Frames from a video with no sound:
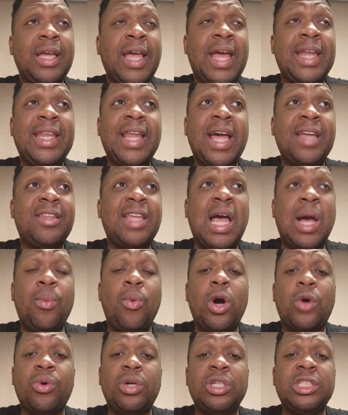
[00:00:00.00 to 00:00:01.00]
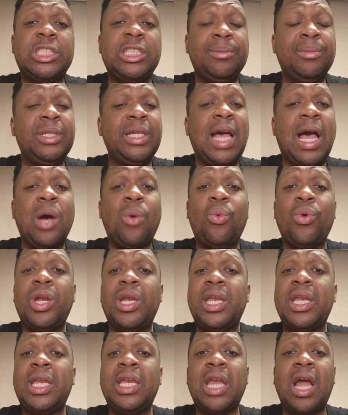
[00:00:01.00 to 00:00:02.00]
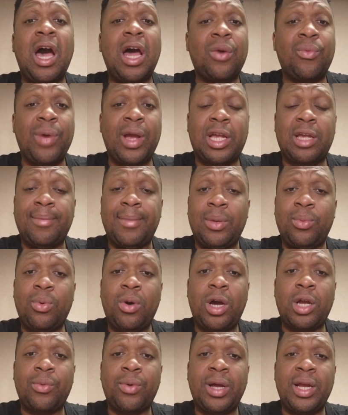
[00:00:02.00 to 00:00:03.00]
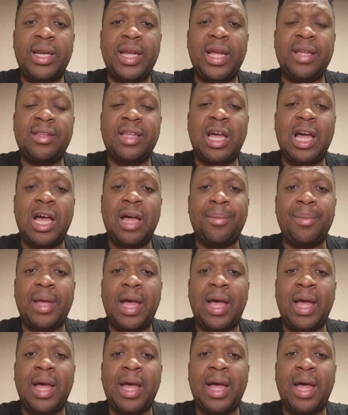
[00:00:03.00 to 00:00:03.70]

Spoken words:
at nighttime walking on CBD, I would not recommend walking around at nighttime.